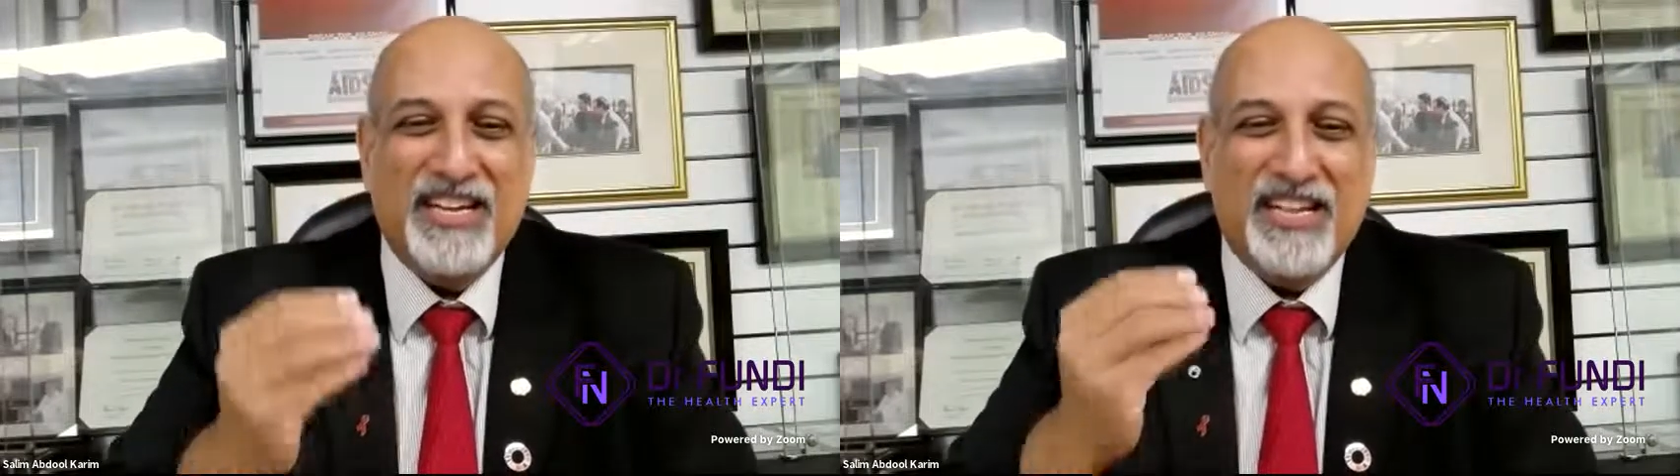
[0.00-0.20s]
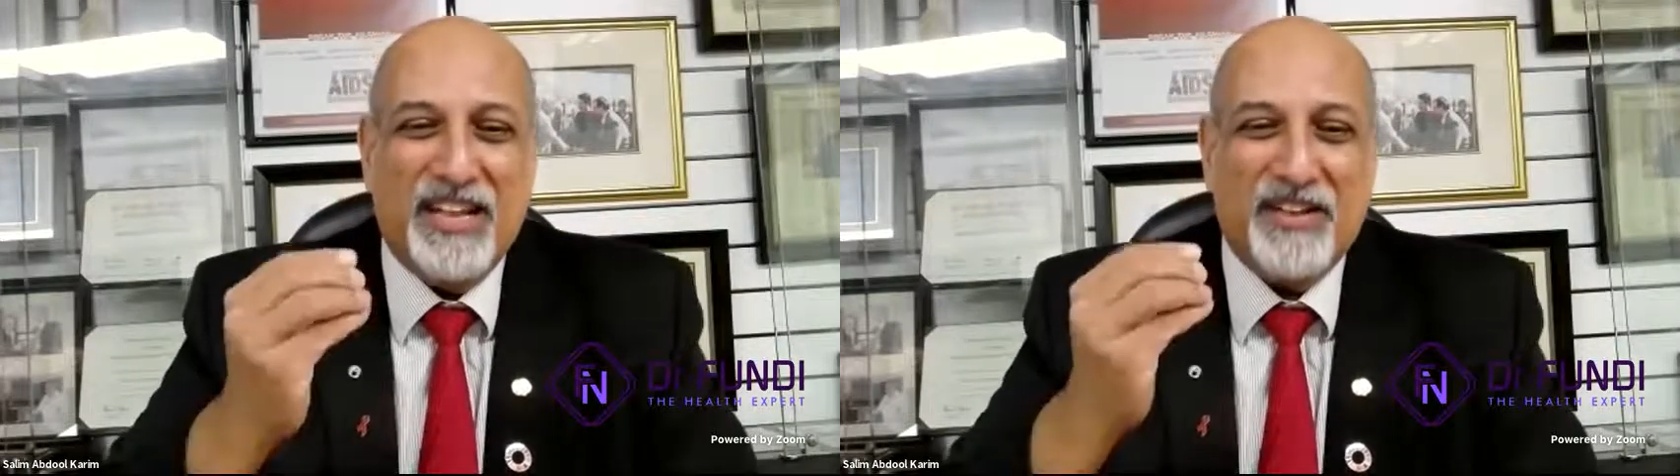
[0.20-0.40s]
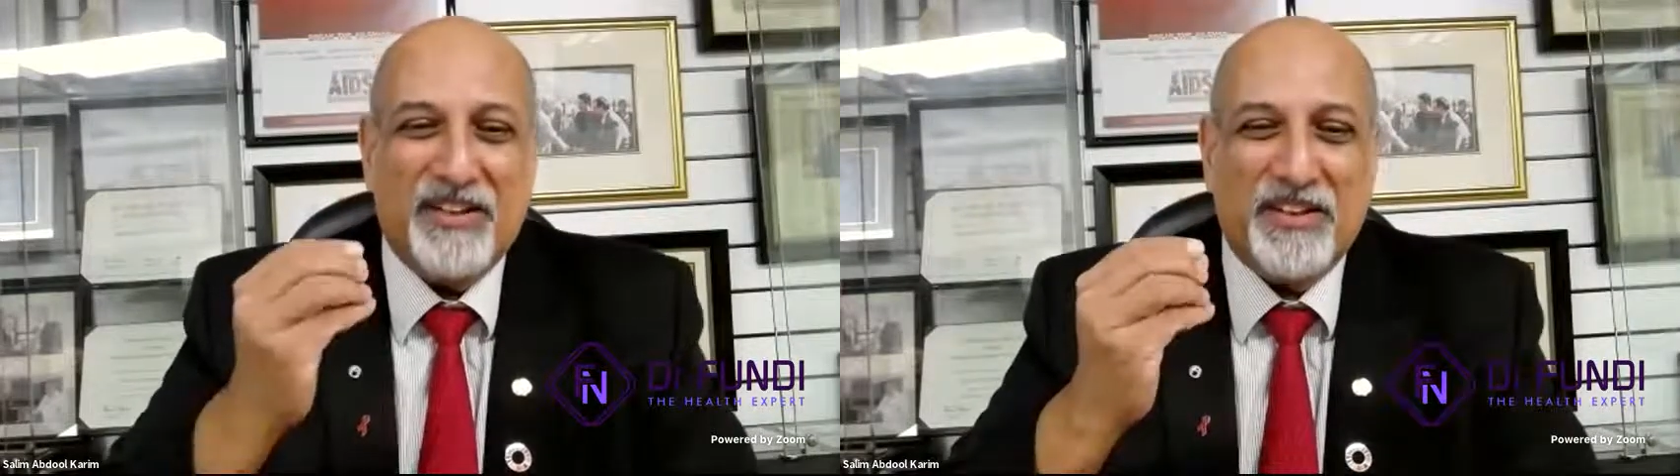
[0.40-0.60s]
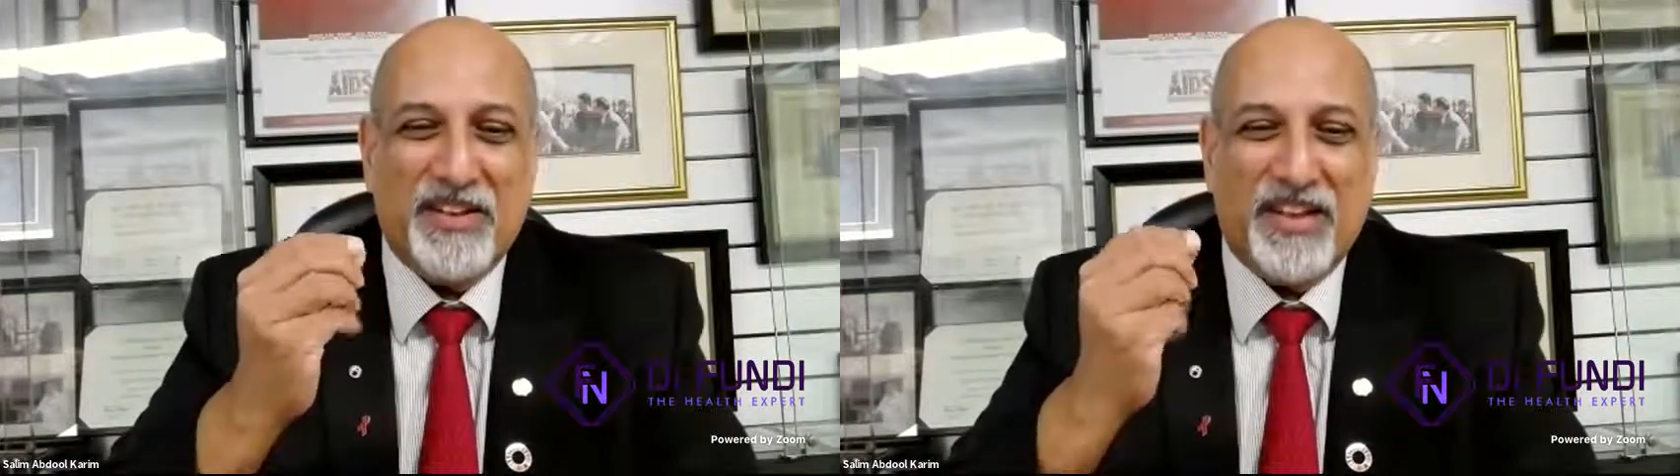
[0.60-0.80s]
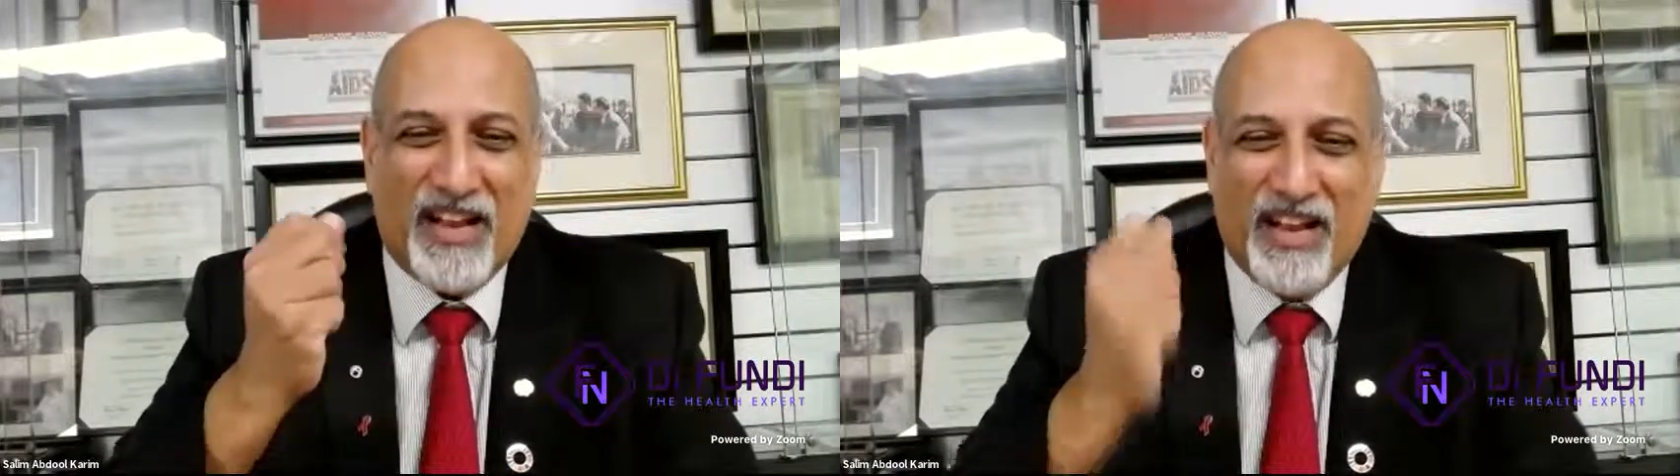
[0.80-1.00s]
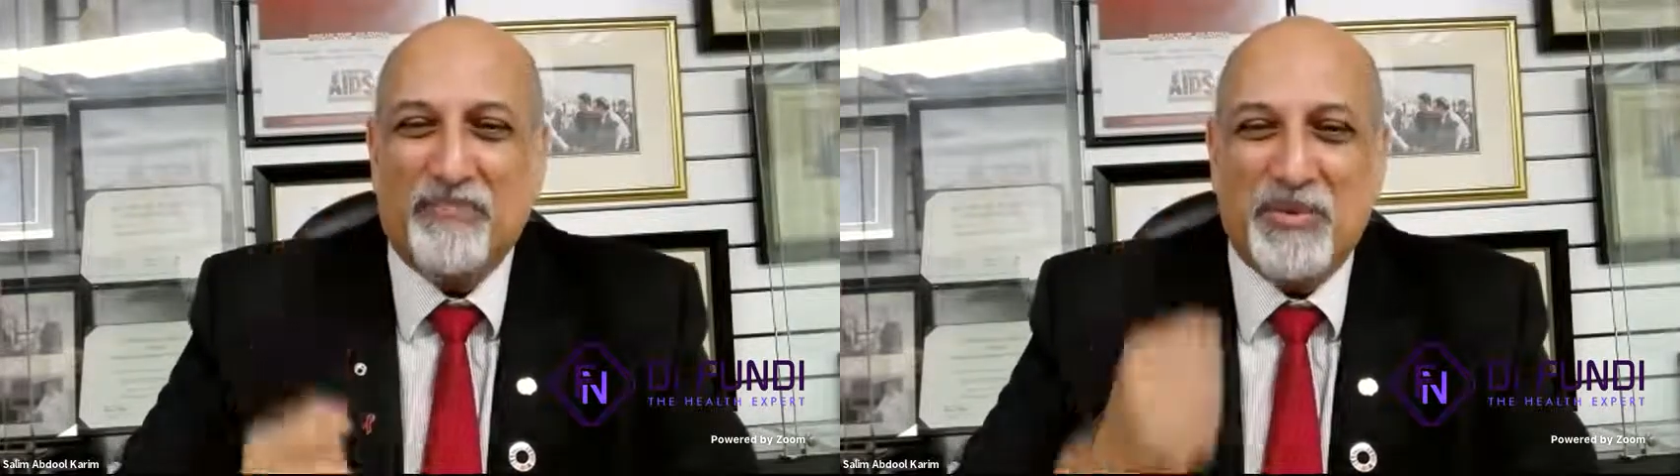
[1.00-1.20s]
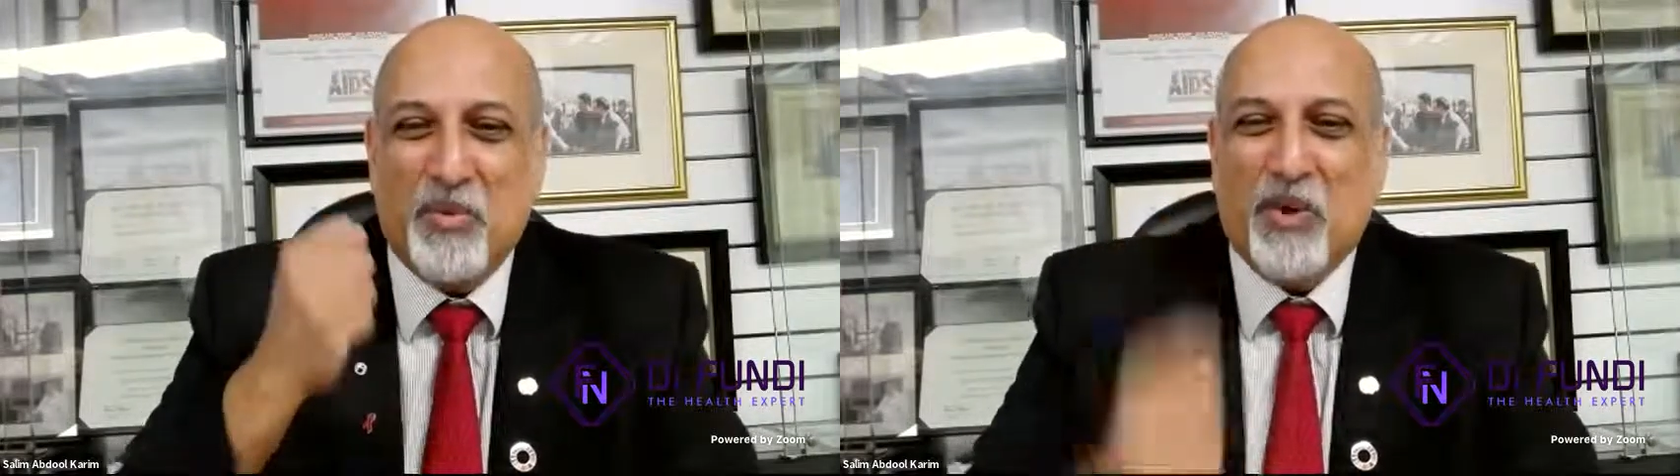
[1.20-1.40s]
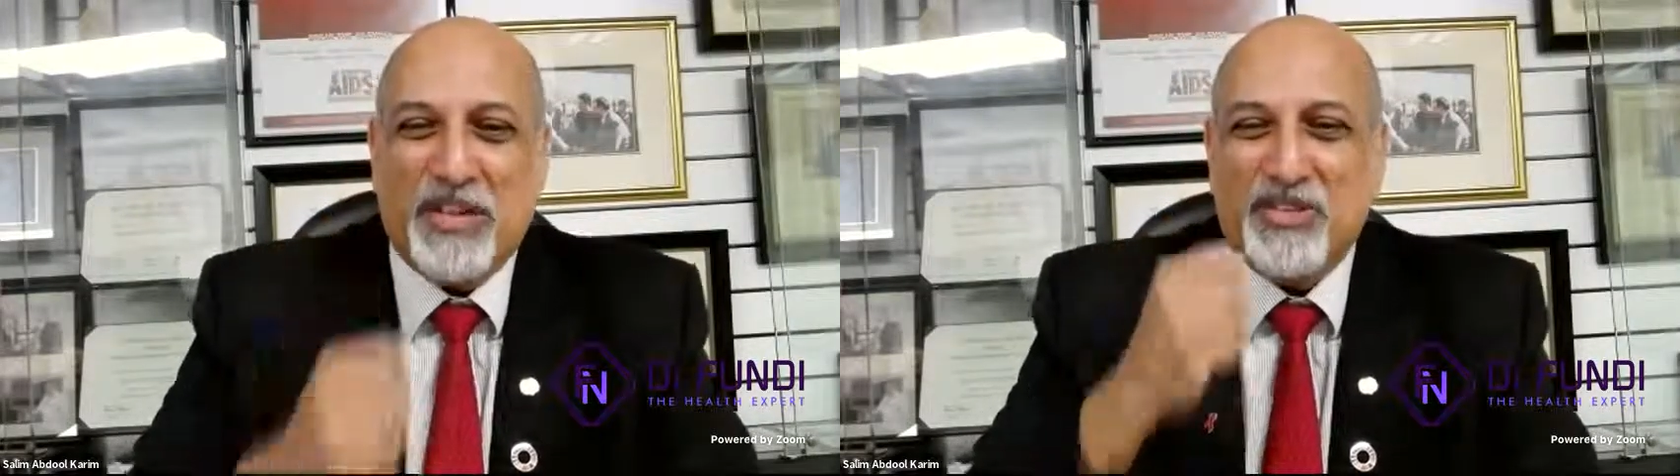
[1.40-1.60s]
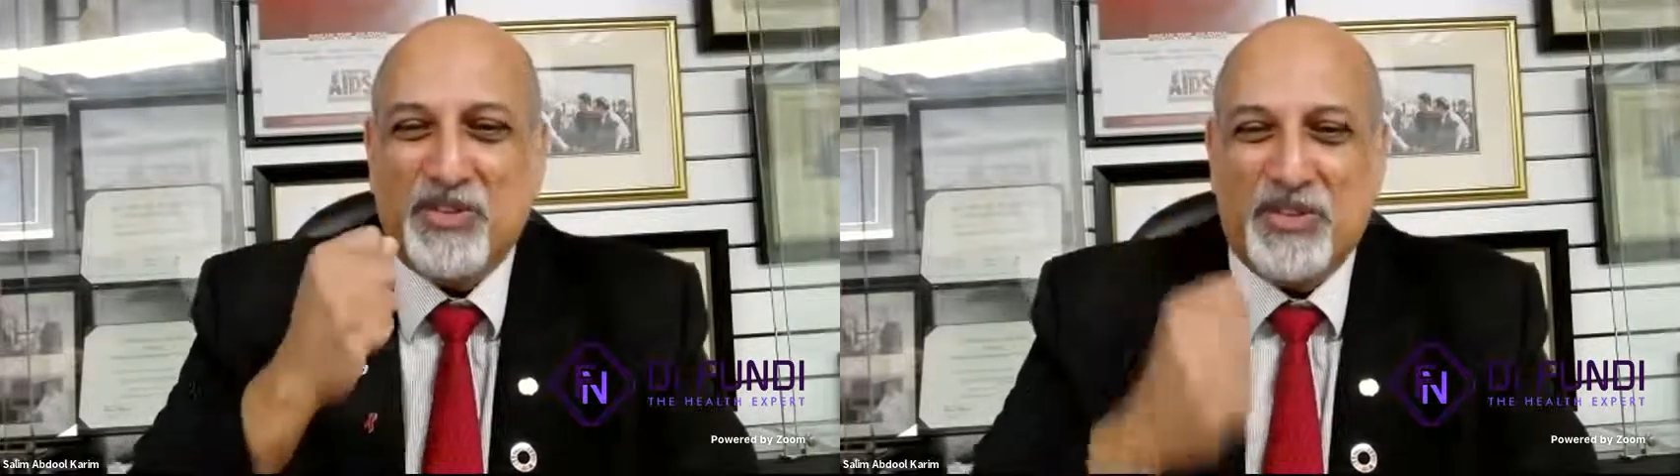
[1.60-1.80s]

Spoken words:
that the government wanted